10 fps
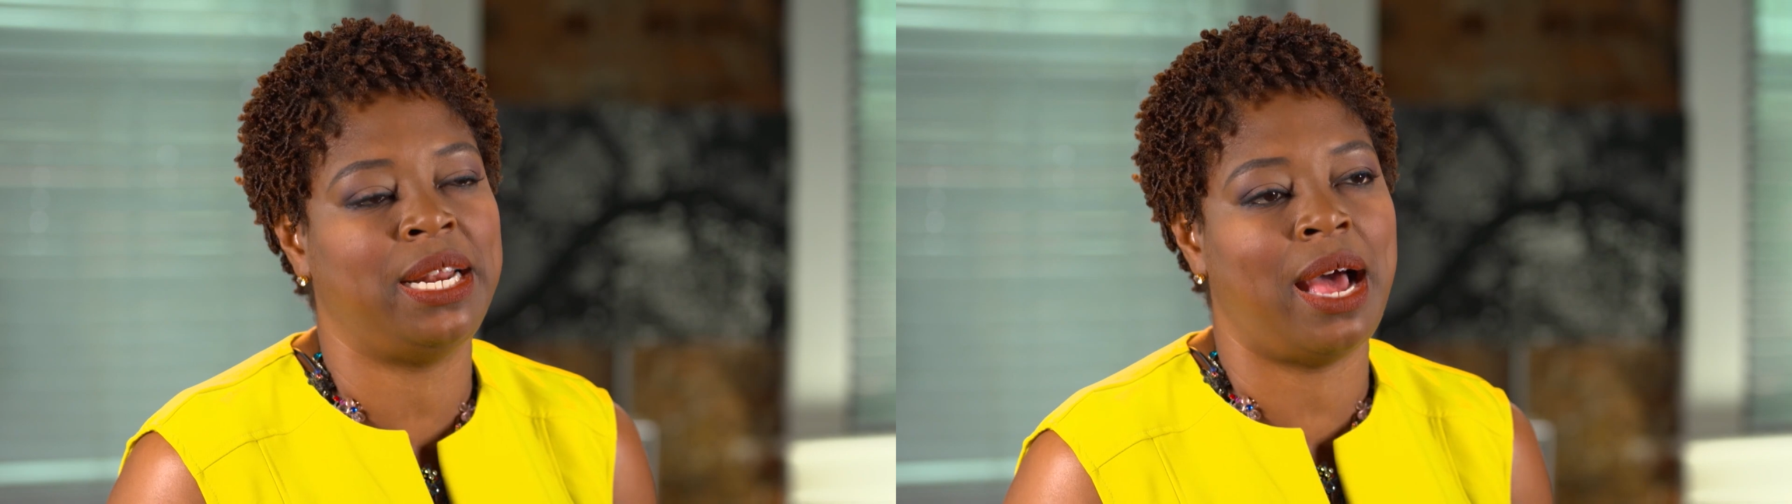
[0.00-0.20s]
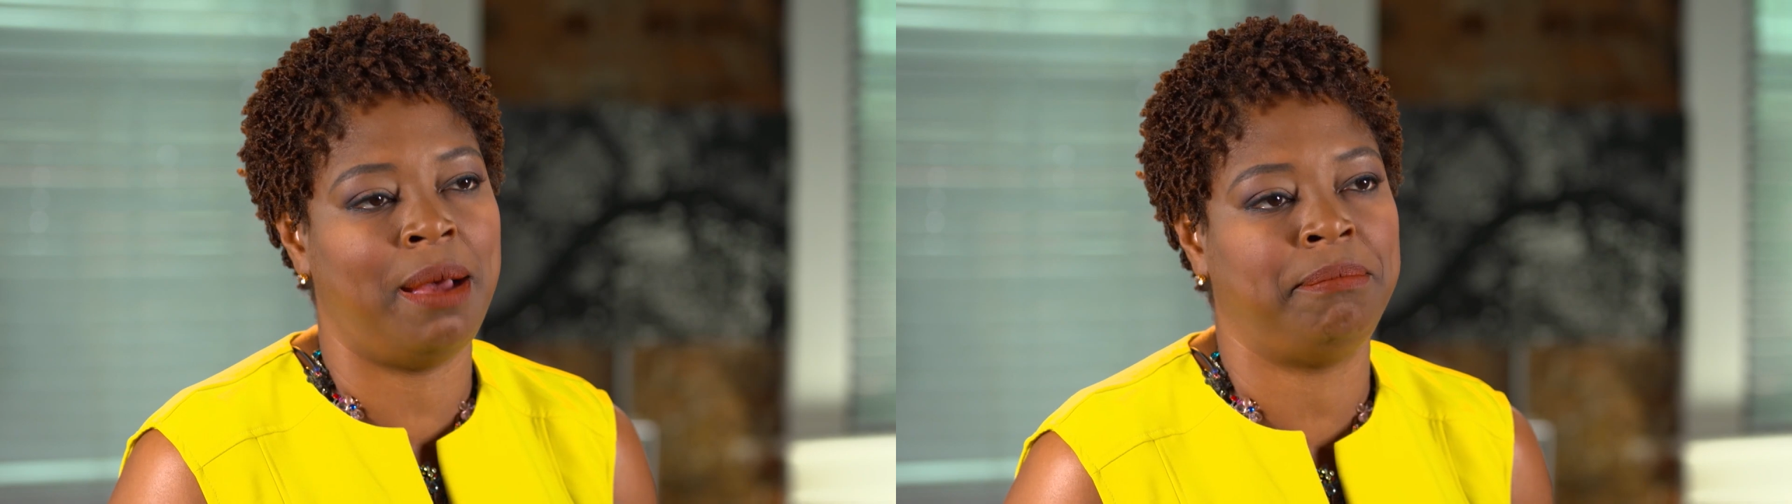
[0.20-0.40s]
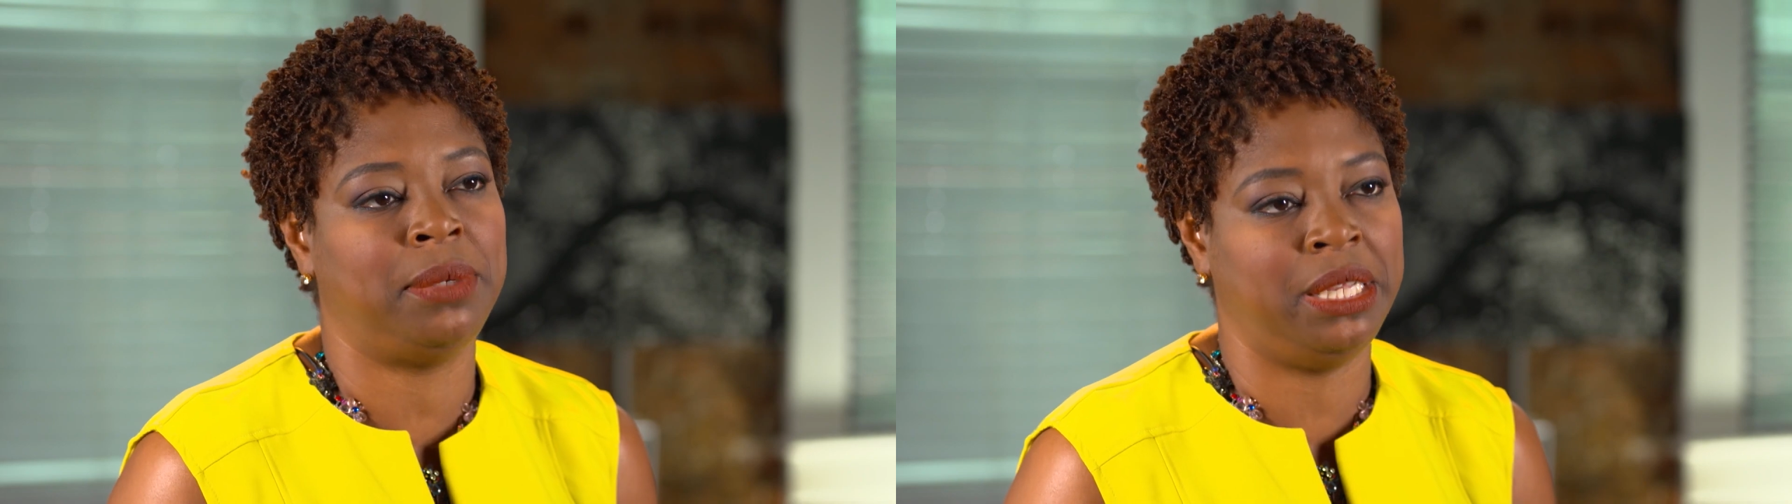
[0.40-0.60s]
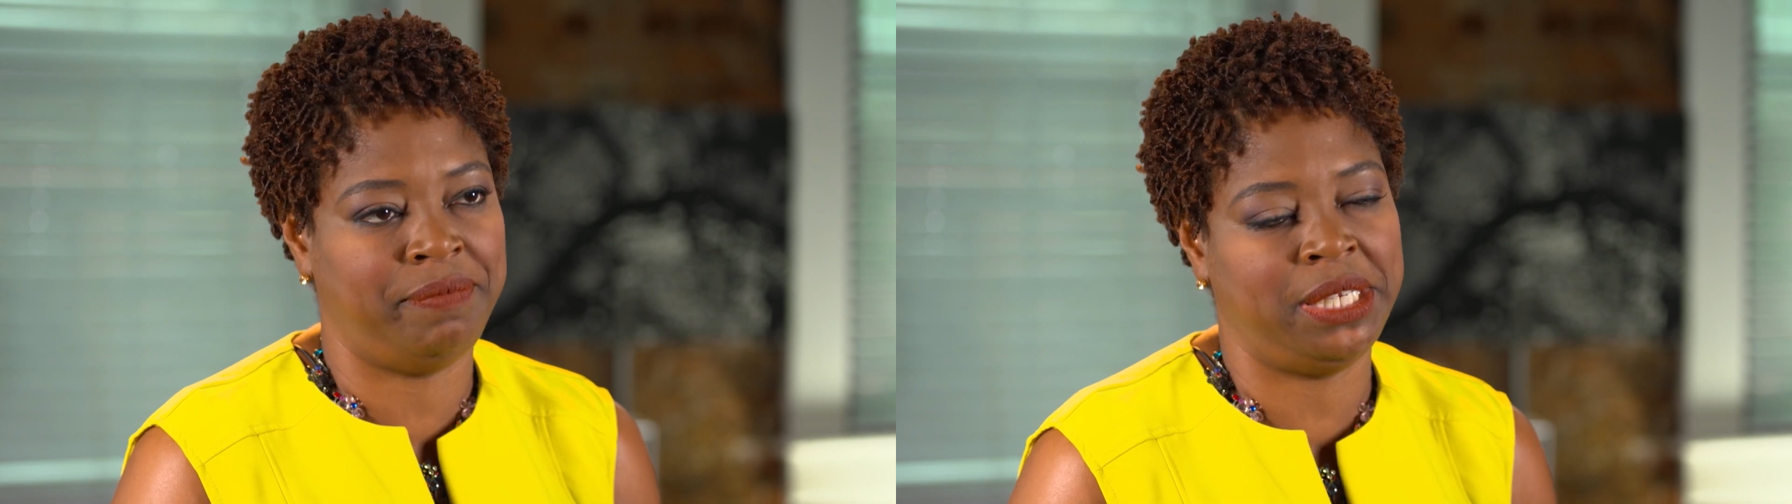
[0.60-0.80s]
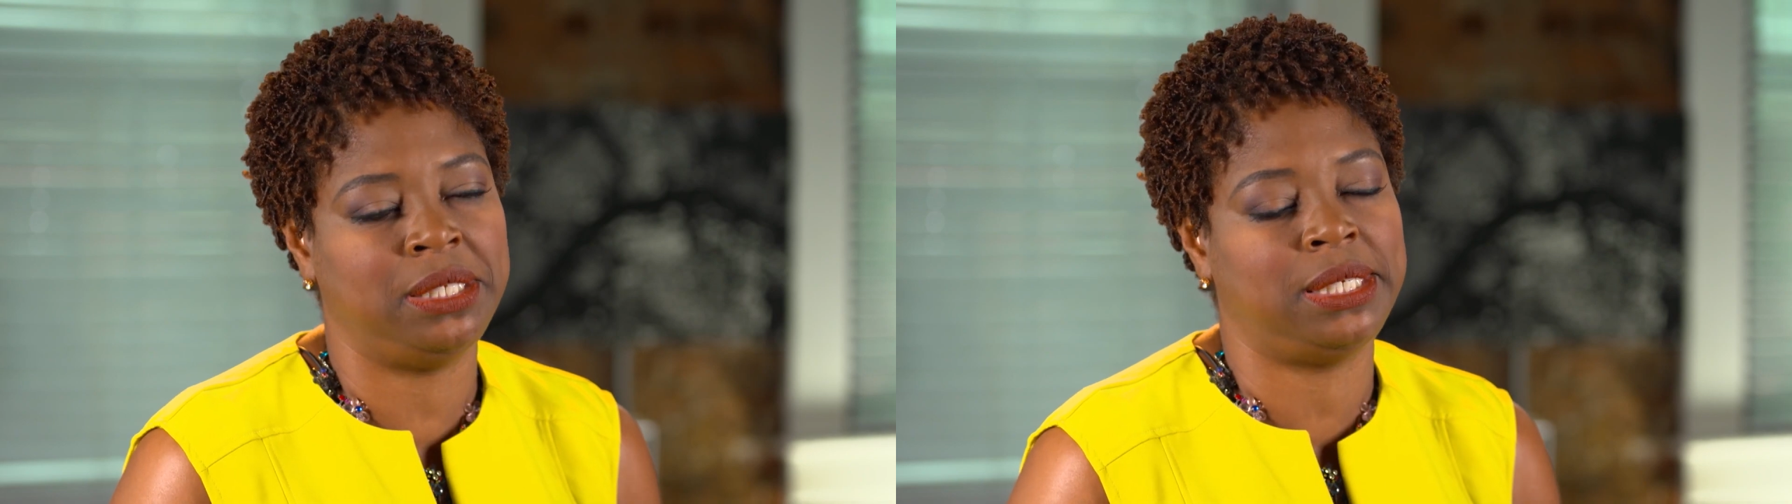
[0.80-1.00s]
than I'm
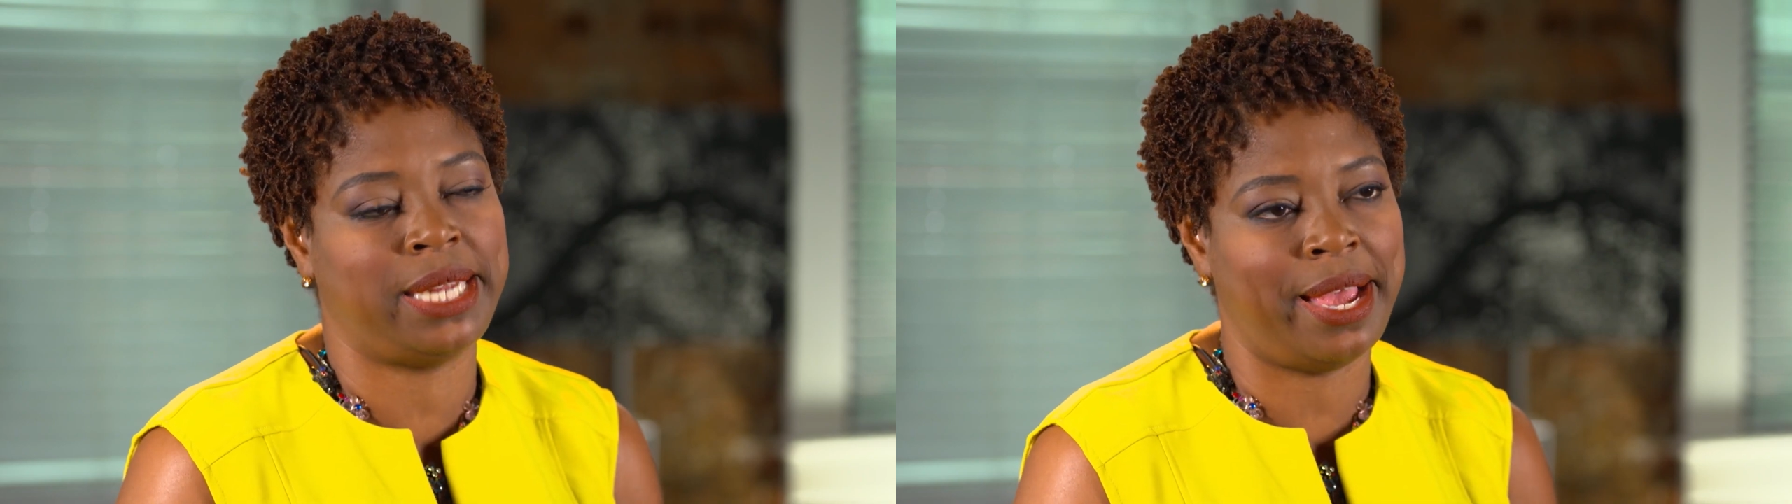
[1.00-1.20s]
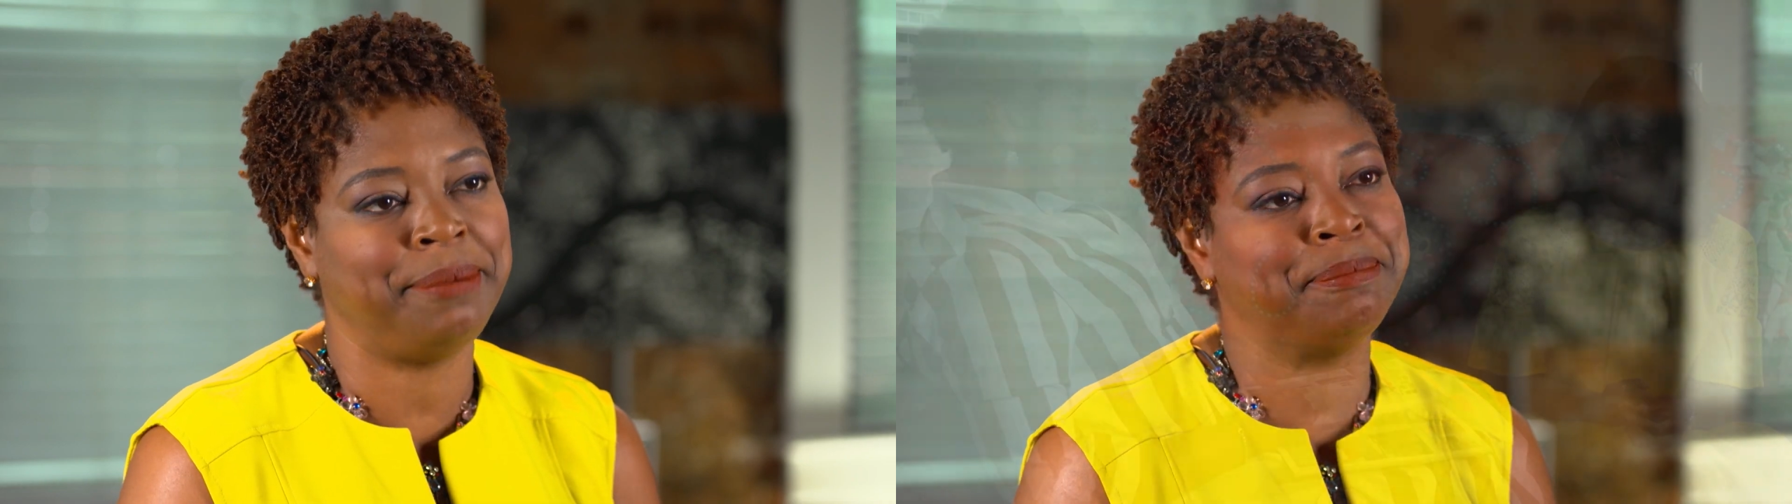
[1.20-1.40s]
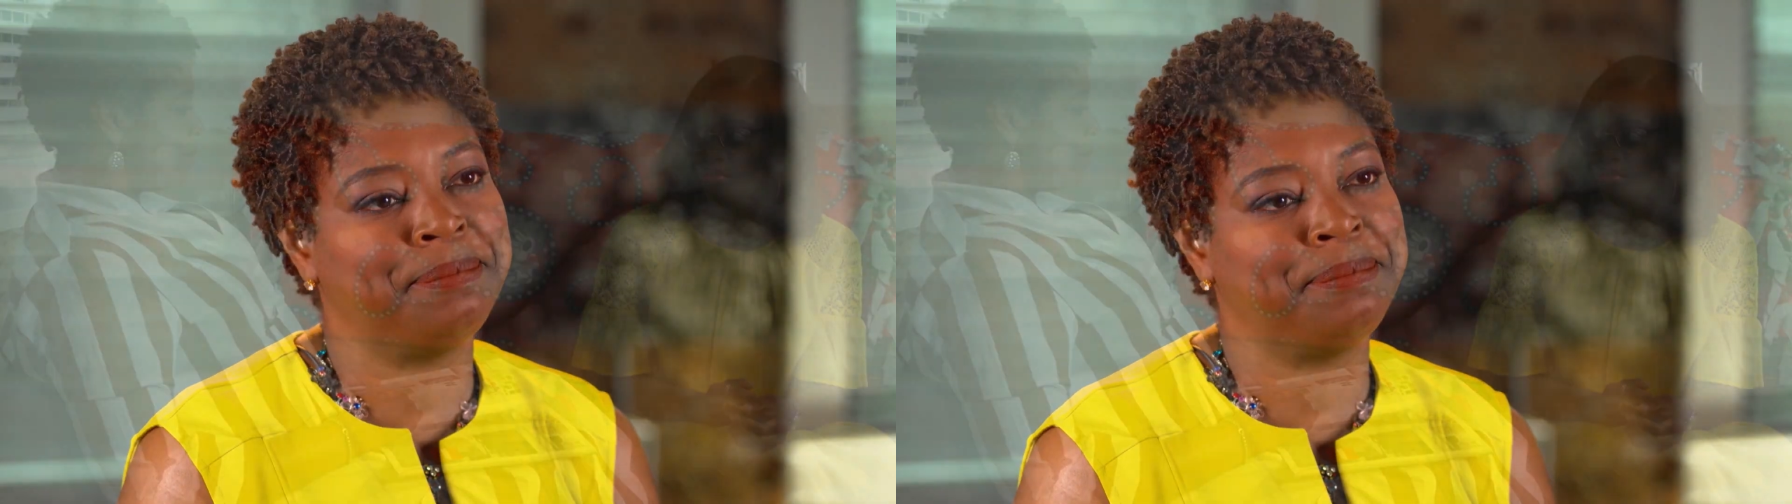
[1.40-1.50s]
living today.